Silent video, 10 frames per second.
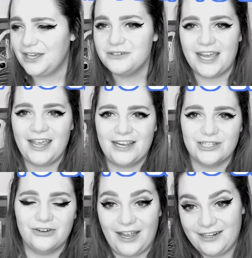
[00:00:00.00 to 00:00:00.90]
other day I actually
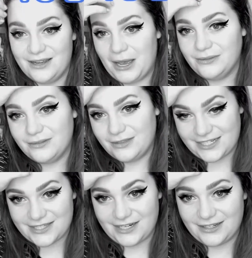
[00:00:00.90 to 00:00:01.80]
cried about
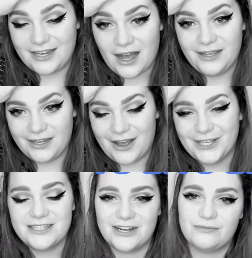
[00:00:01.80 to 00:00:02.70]
this. It got
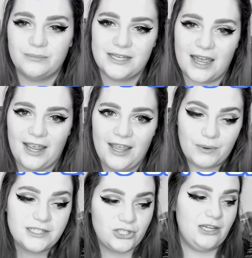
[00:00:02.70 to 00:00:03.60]
really stressful because I
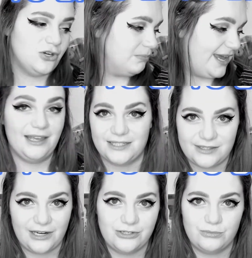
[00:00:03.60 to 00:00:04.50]
wanted to change her blanket that's
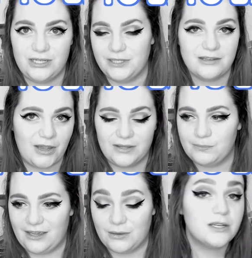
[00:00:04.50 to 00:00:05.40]
inside her dome. She'd been sleeping on this
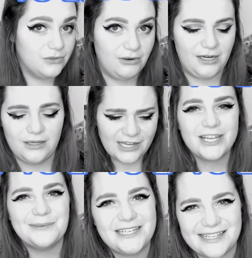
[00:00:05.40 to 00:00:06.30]
blanket that was also donated, and she
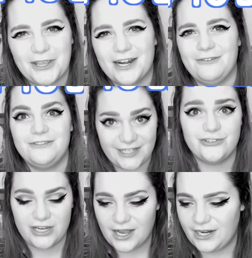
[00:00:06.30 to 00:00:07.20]
had been sleeping on it since
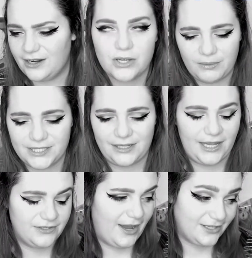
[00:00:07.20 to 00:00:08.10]
she got here. So I wanted to clean it,
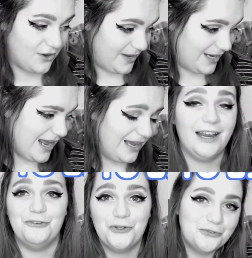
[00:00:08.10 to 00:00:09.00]
and so I had to go in and
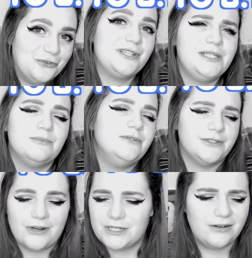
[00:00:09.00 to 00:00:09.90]
kind of forcibly remove her
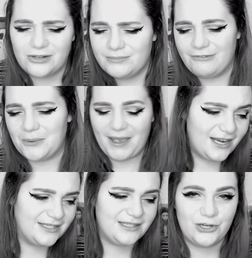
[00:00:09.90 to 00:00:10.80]
from her home, and I felt bad
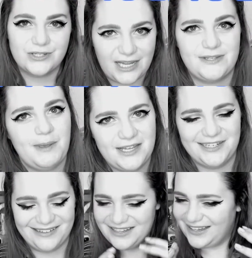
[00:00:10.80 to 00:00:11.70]
because that's like her safe space,
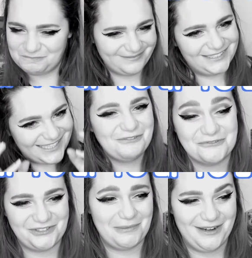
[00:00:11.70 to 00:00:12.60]
and I felt
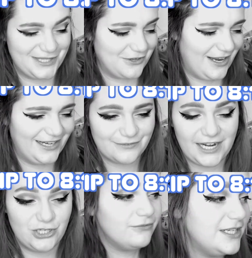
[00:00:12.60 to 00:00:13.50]
really, really bad and was like crying, and it's fine.
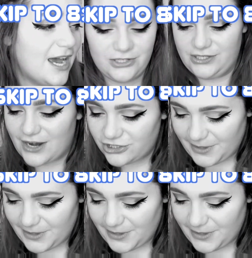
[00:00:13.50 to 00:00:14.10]
And she freaked out, she scratched